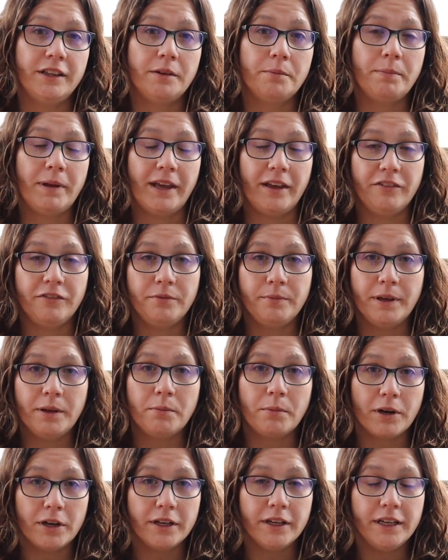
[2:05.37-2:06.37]
the
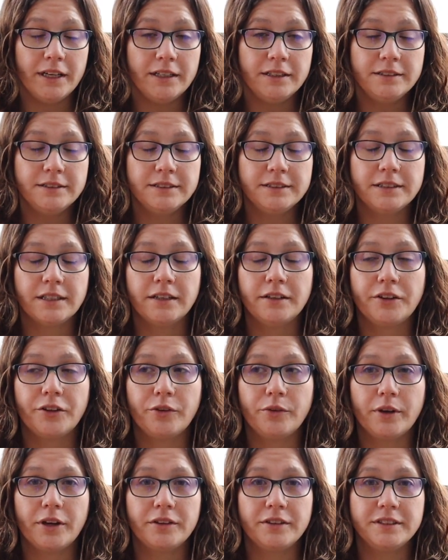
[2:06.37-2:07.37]
pavement markings
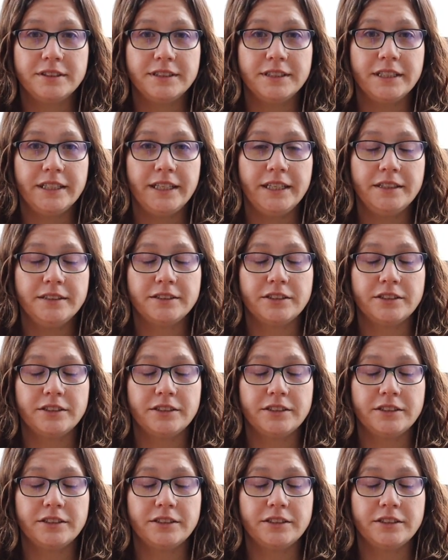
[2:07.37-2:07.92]
throughout the city.